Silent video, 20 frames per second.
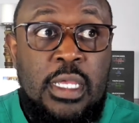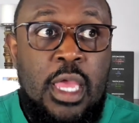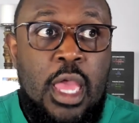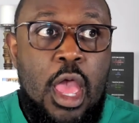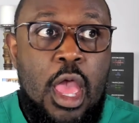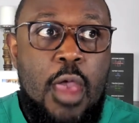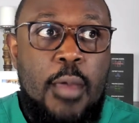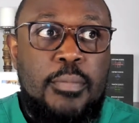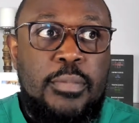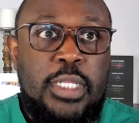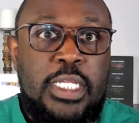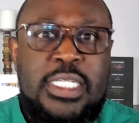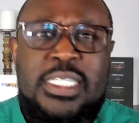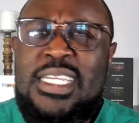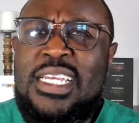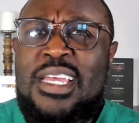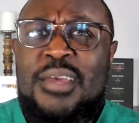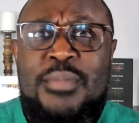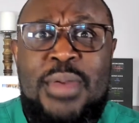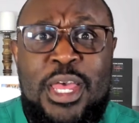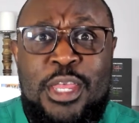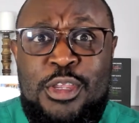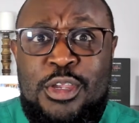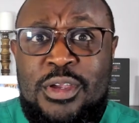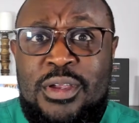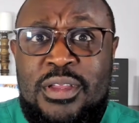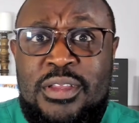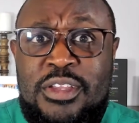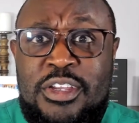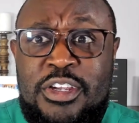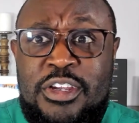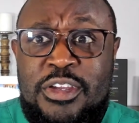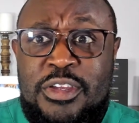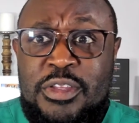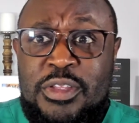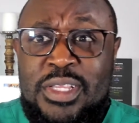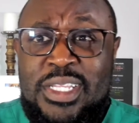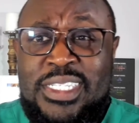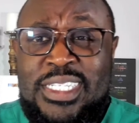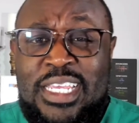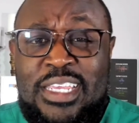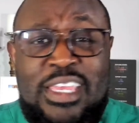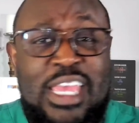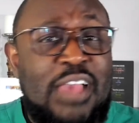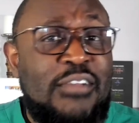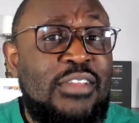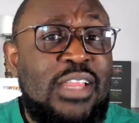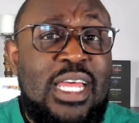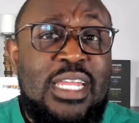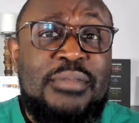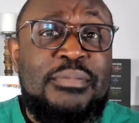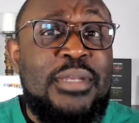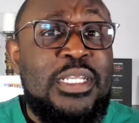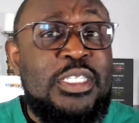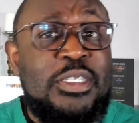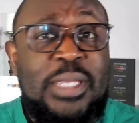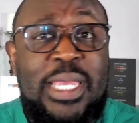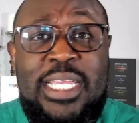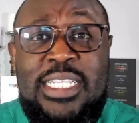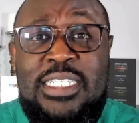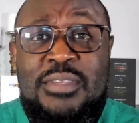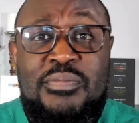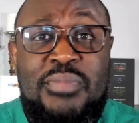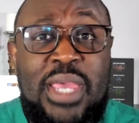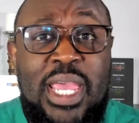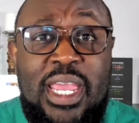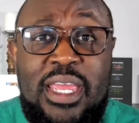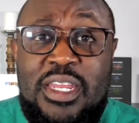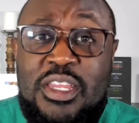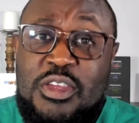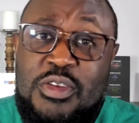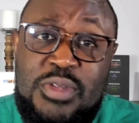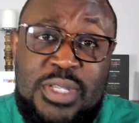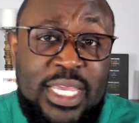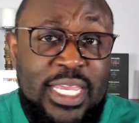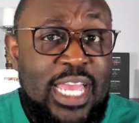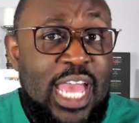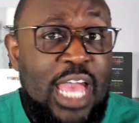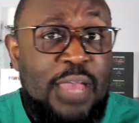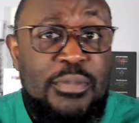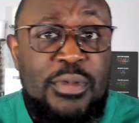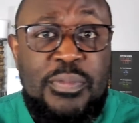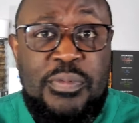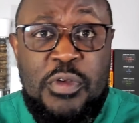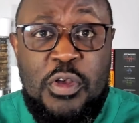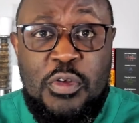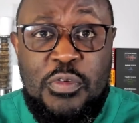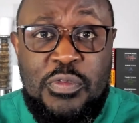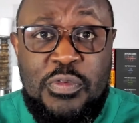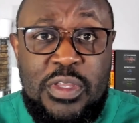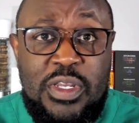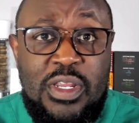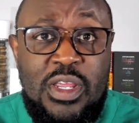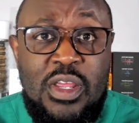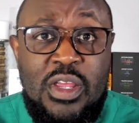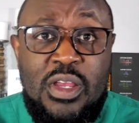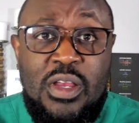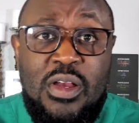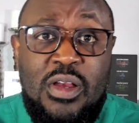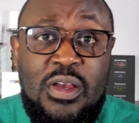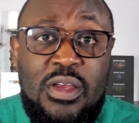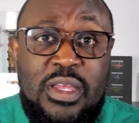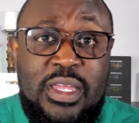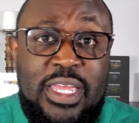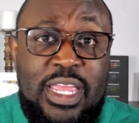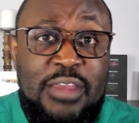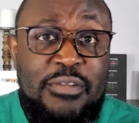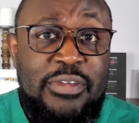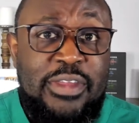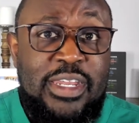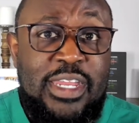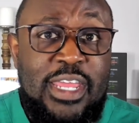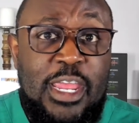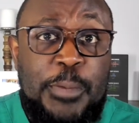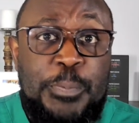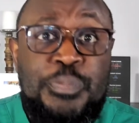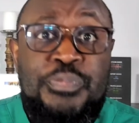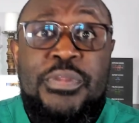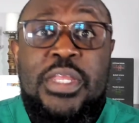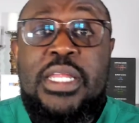Let's think about let's say you have a lot of muscle aches and pain and you take ibuprofen every day.